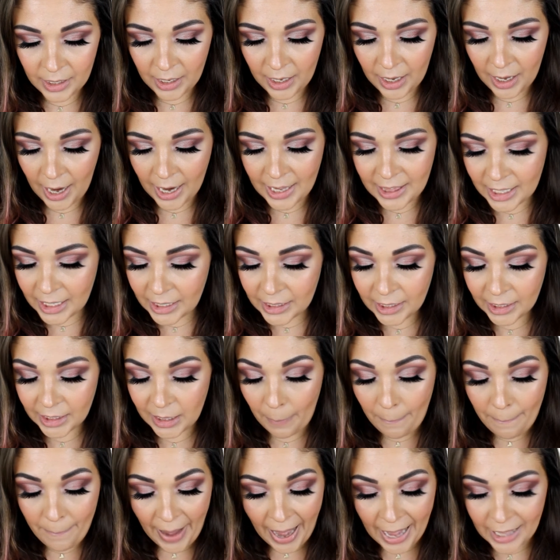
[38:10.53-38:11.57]
uh, I think like the
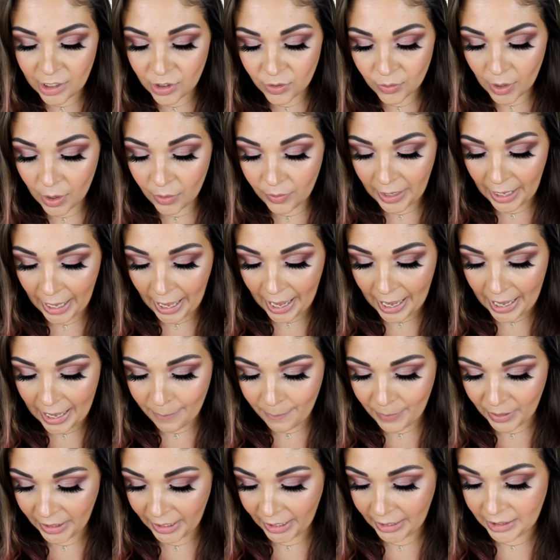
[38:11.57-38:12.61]
mattes are okay,
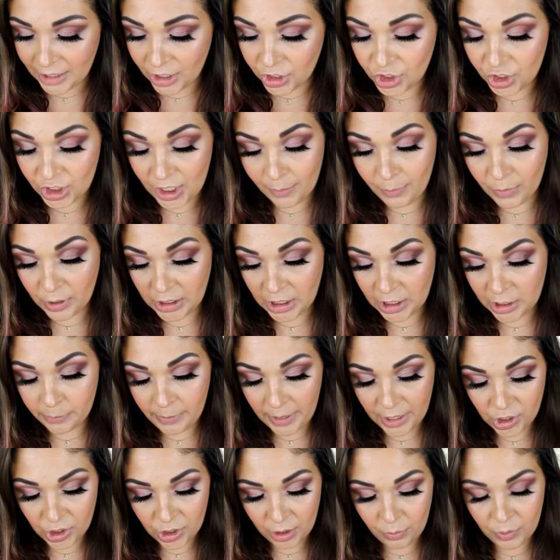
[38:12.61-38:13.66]
but like the shimmers
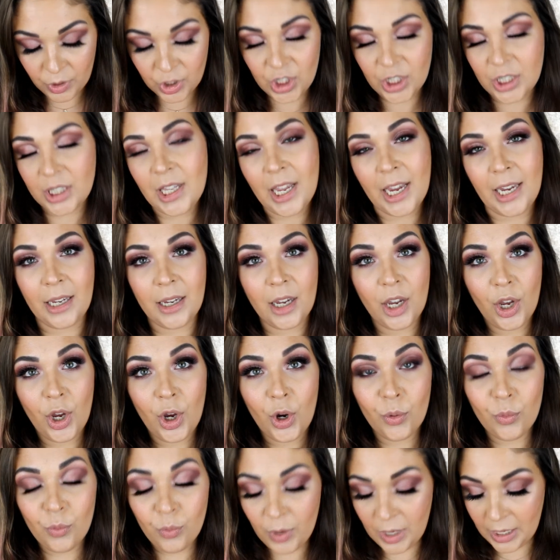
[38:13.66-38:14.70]
especially were just like
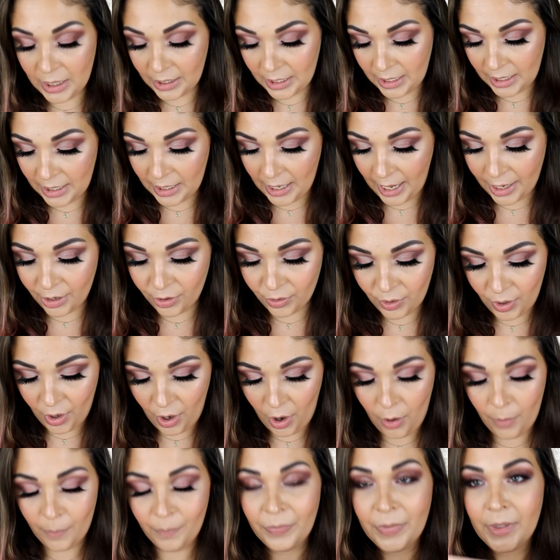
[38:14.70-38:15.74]
really, I don't
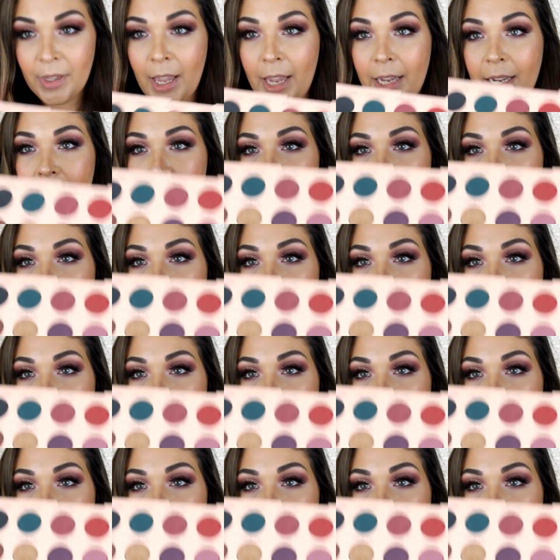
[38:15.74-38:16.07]
know, like,